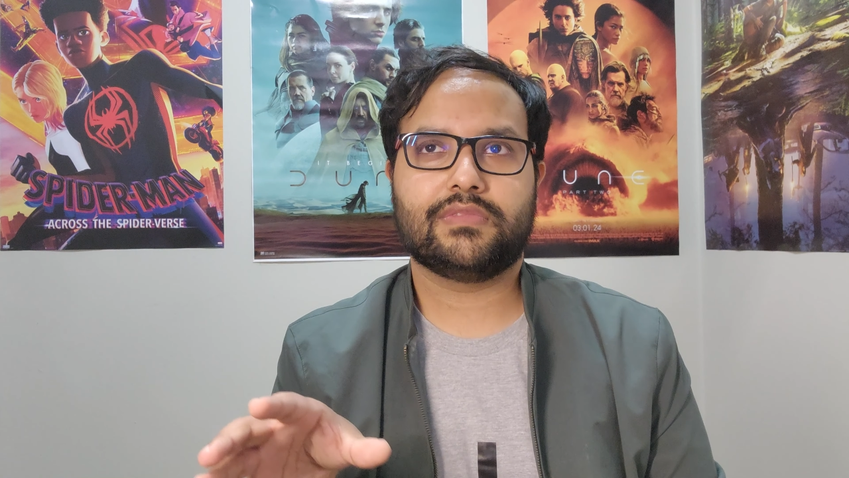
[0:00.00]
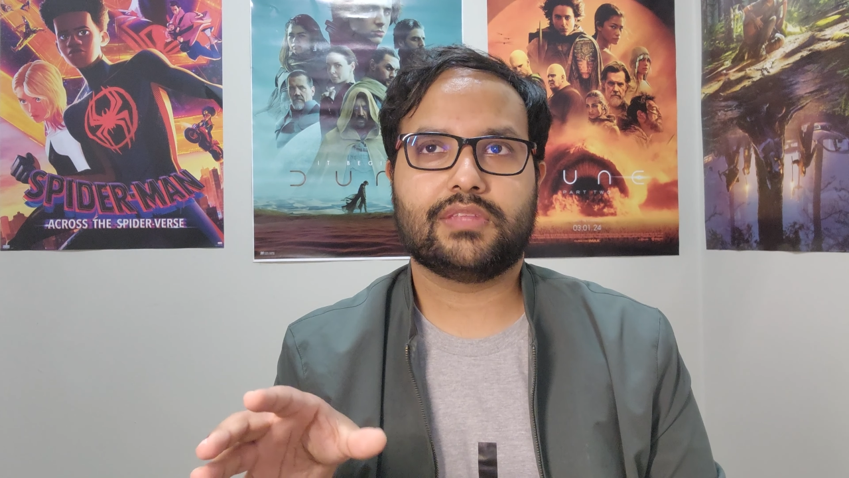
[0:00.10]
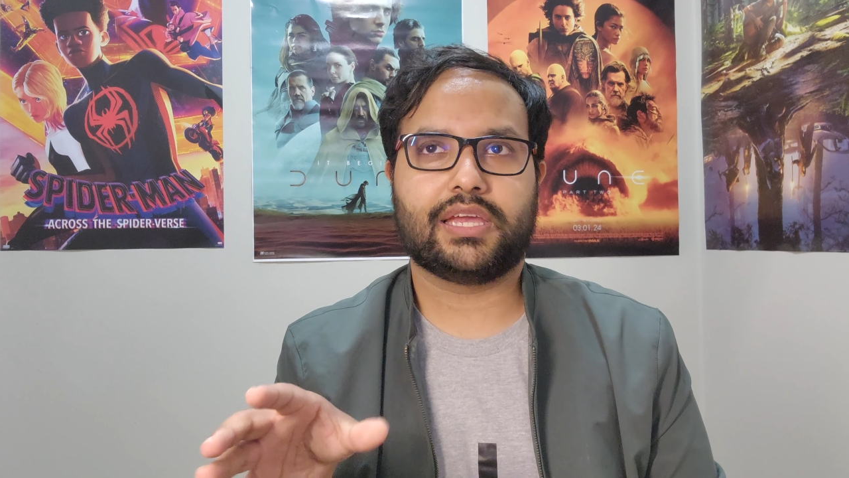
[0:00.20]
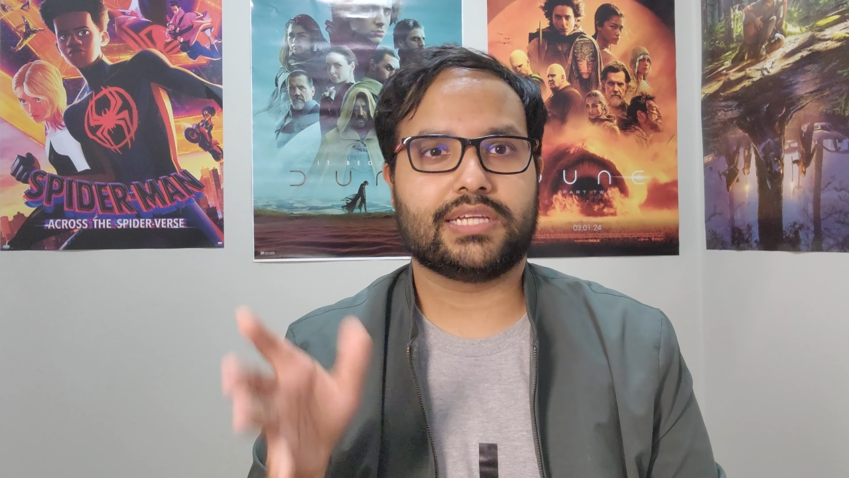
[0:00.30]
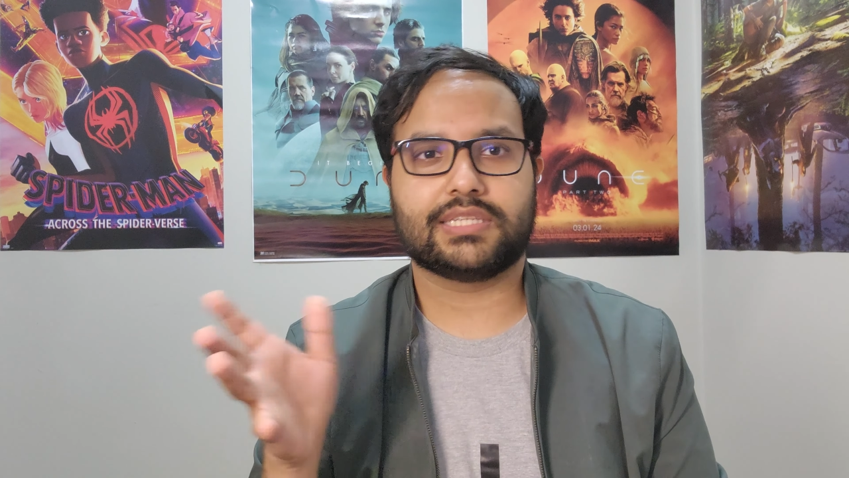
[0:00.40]

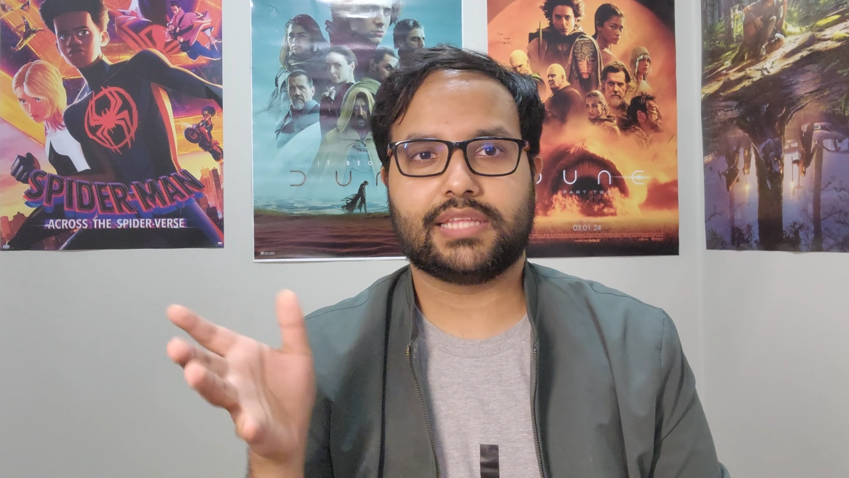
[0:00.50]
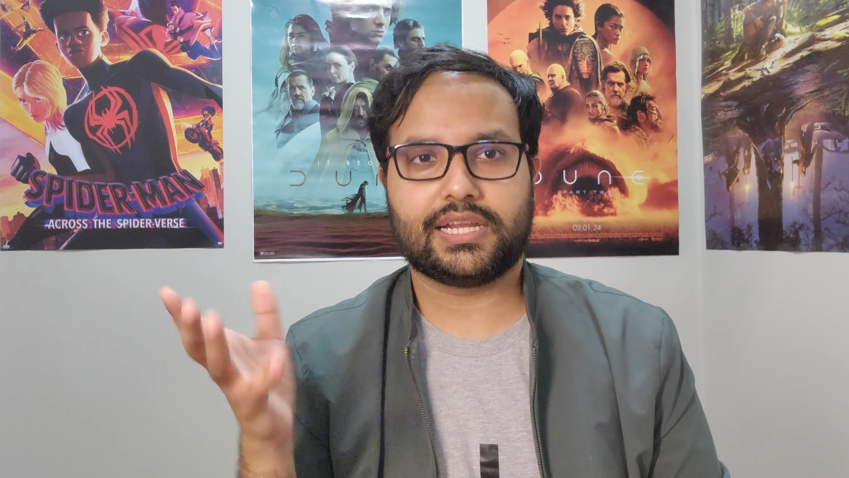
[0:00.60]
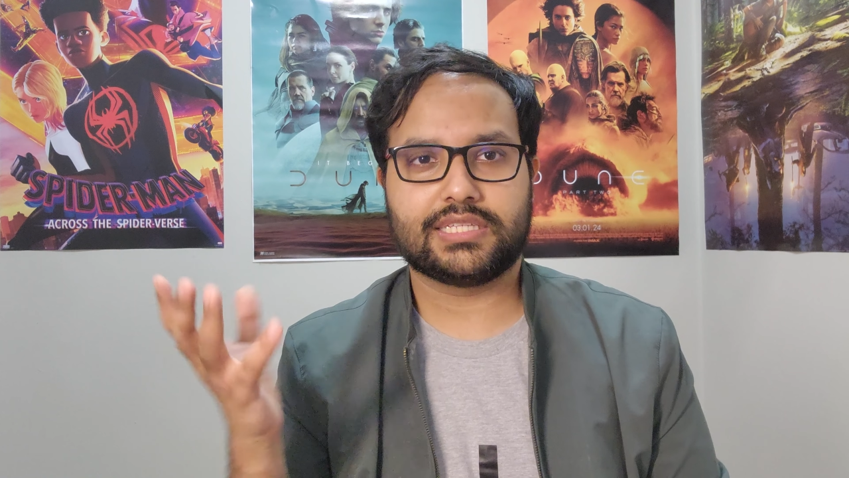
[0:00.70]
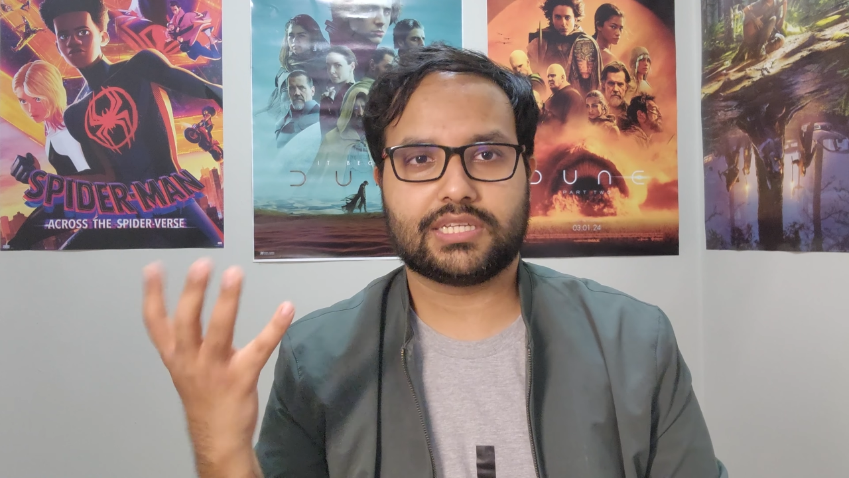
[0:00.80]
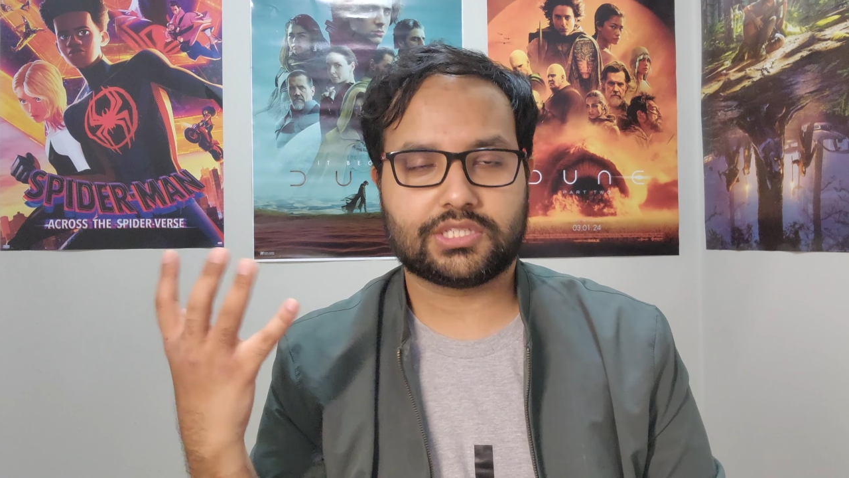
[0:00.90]
like I said, that
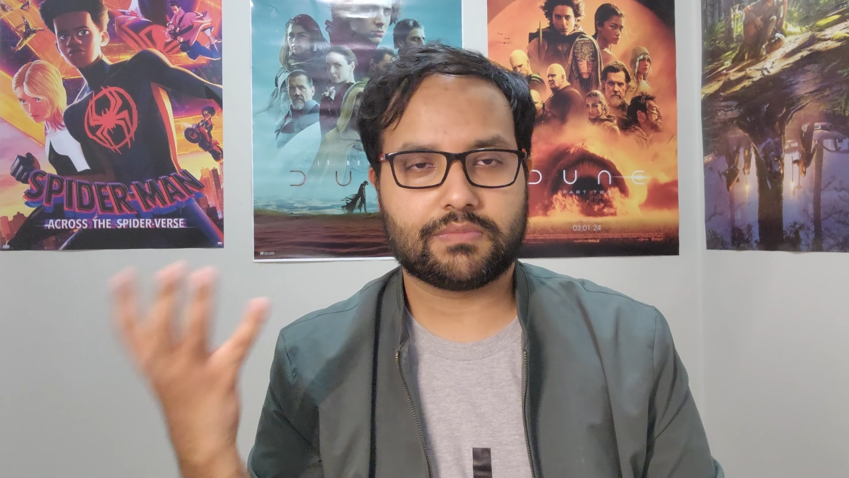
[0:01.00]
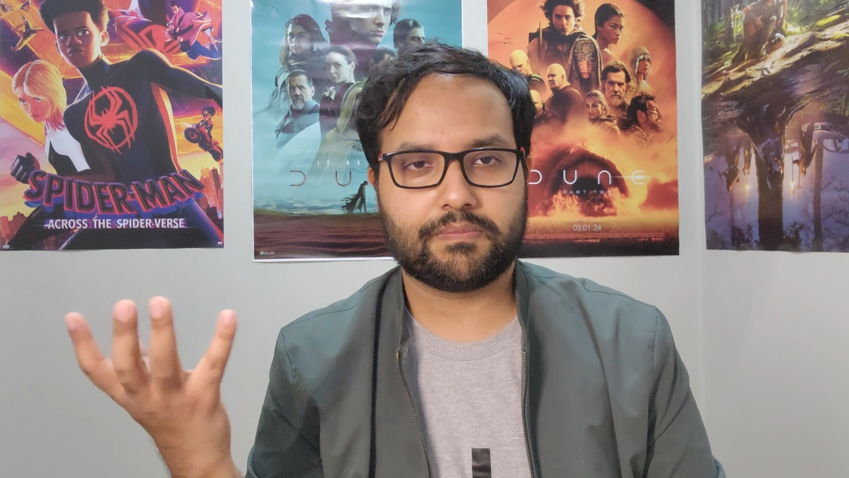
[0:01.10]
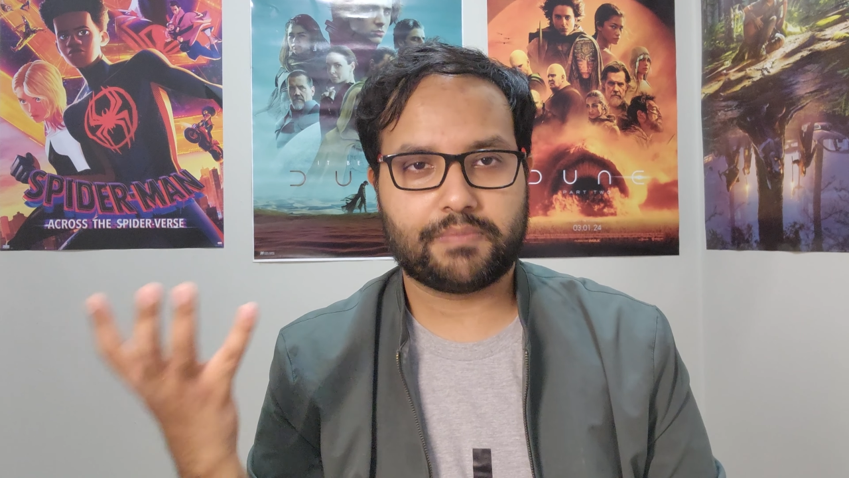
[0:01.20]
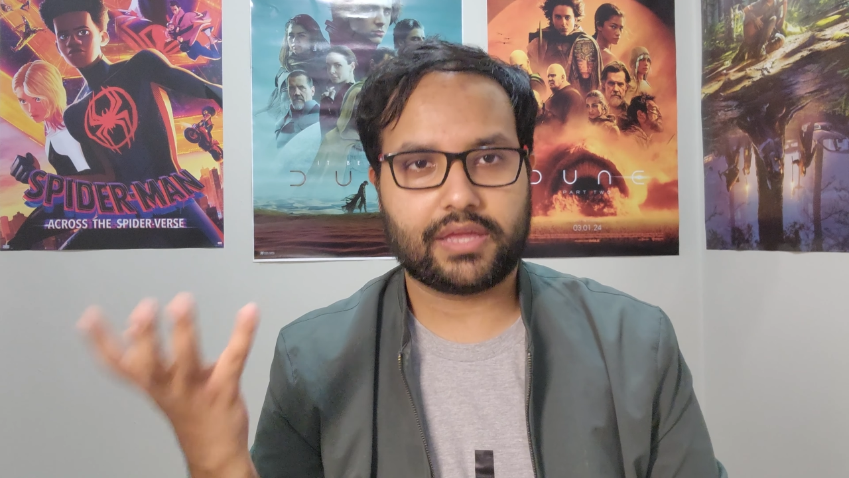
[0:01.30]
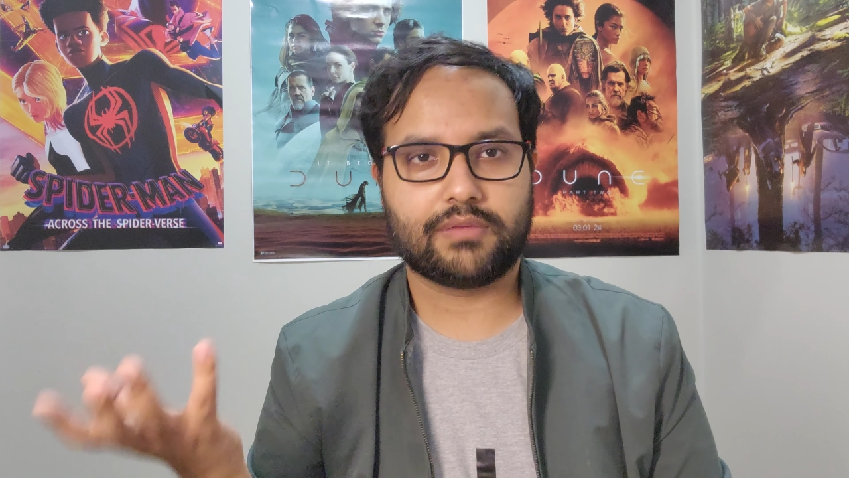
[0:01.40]
is such a
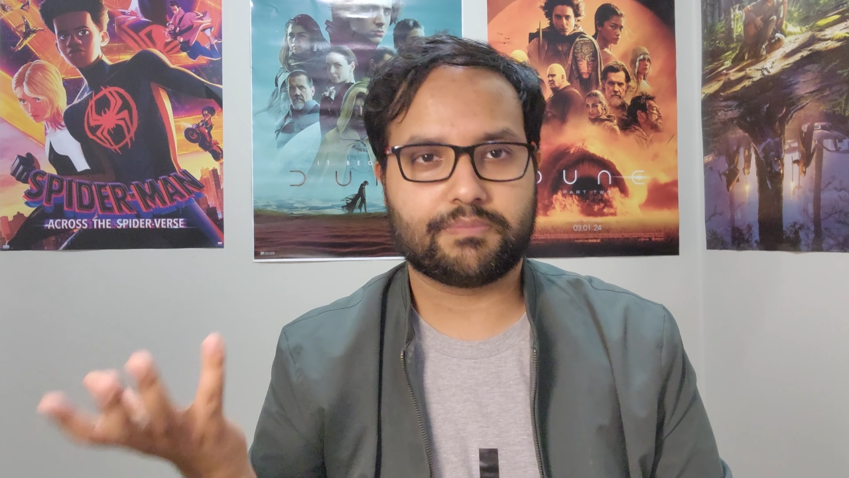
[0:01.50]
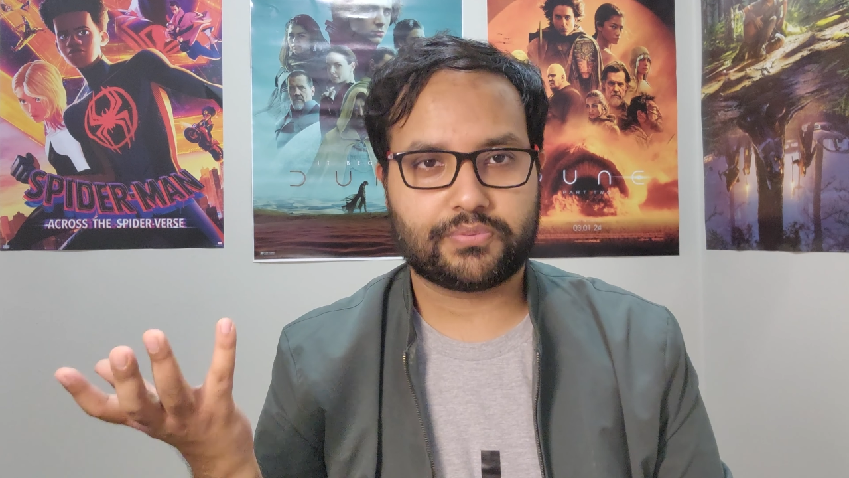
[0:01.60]
big